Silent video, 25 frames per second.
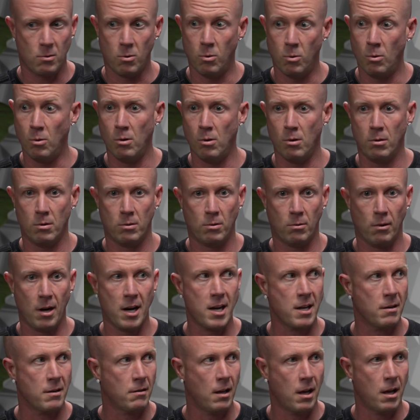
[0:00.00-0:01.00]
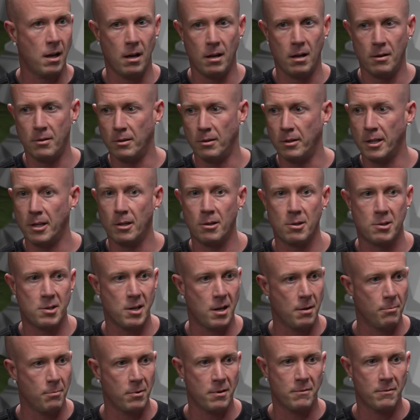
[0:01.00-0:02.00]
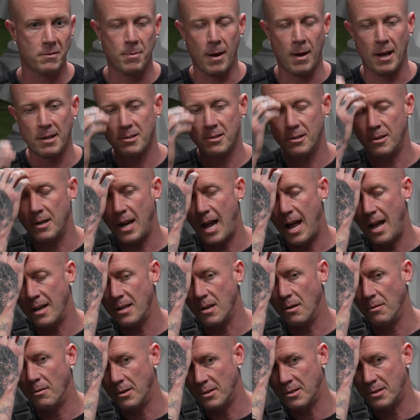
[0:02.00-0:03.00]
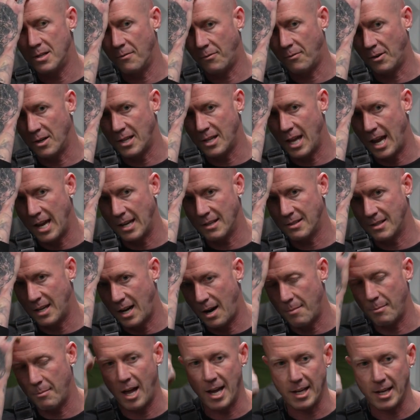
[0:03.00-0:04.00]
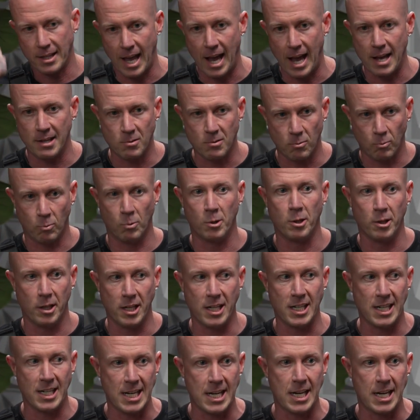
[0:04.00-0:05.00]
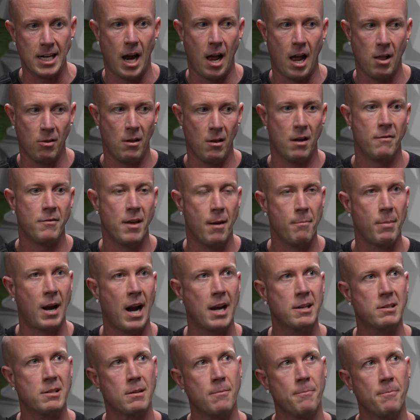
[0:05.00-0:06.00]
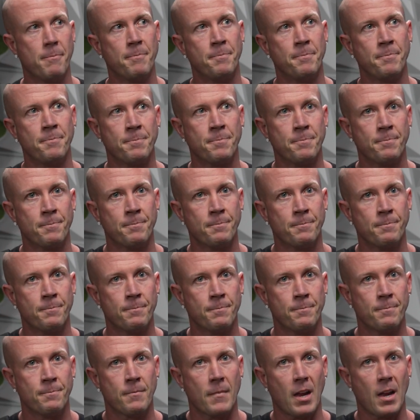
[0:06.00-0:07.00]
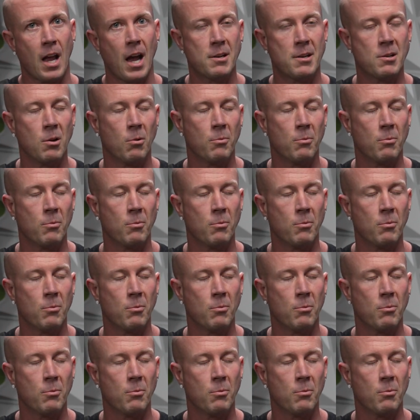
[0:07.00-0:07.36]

cool. Great. The leadership, we've sponsored that. There's different things that I'm like, that's really neat. I love that. But I